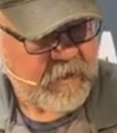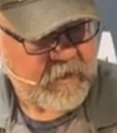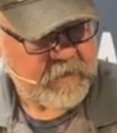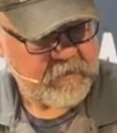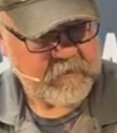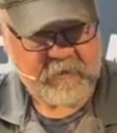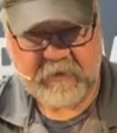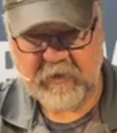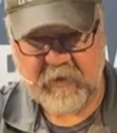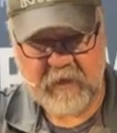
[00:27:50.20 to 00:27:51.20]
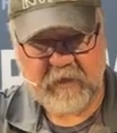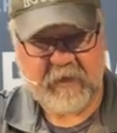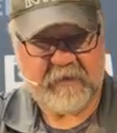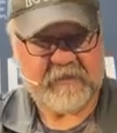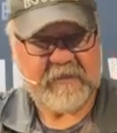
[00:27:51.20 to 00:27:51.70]
A
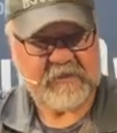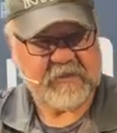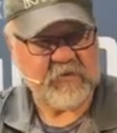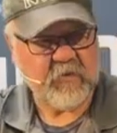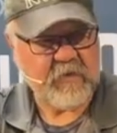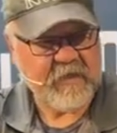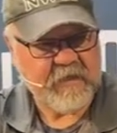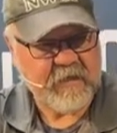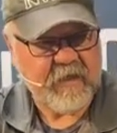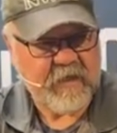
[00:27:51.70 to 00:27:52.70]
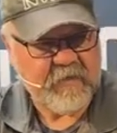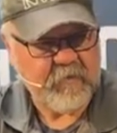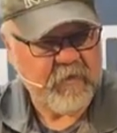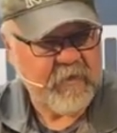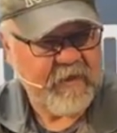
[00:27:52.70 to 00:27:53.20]
decent toolkit,
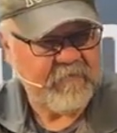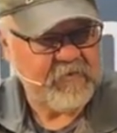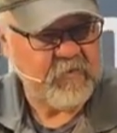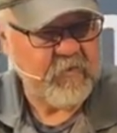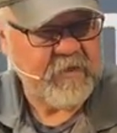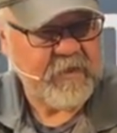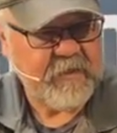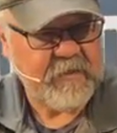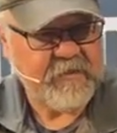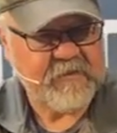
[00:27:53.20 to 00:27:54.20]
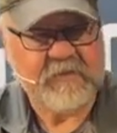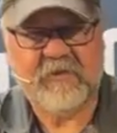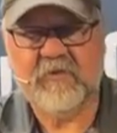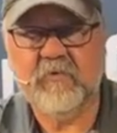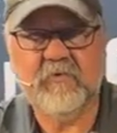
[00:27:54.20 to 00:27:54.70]
the Real Avid toolkit
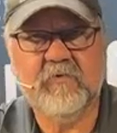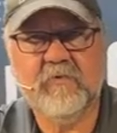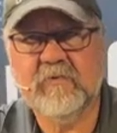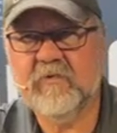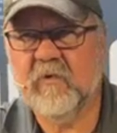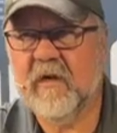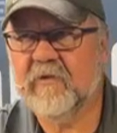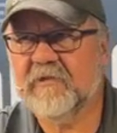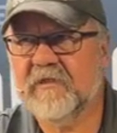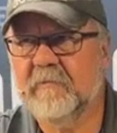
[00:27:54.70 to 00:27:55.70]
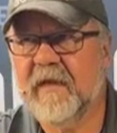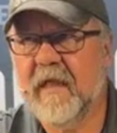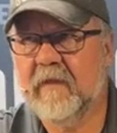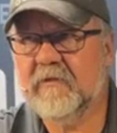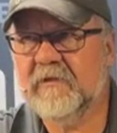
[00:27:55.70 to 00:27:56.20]
is $200 and some
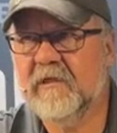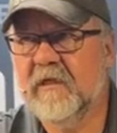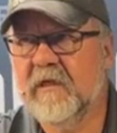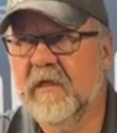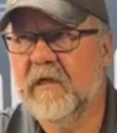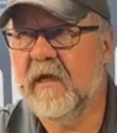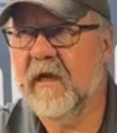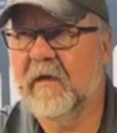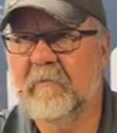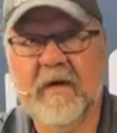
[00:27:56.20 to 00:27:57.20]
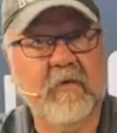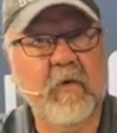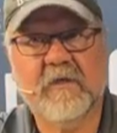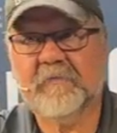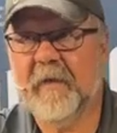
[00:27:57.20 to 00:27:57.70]
dollars. Money
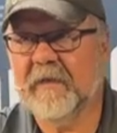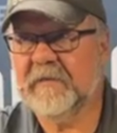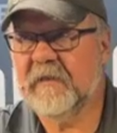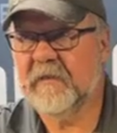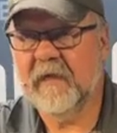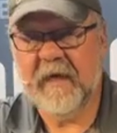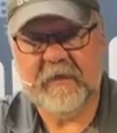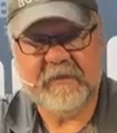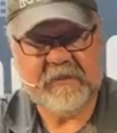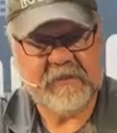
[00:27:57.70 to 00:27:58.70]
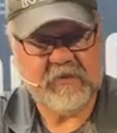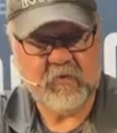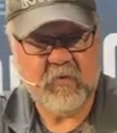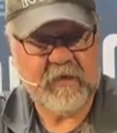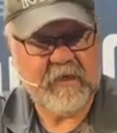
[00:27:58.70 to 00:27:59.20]
well spent on a decent
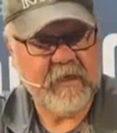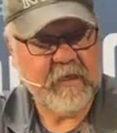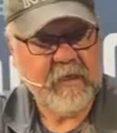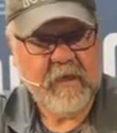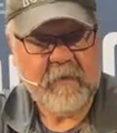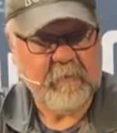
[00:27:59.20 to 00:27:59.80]
toolkit,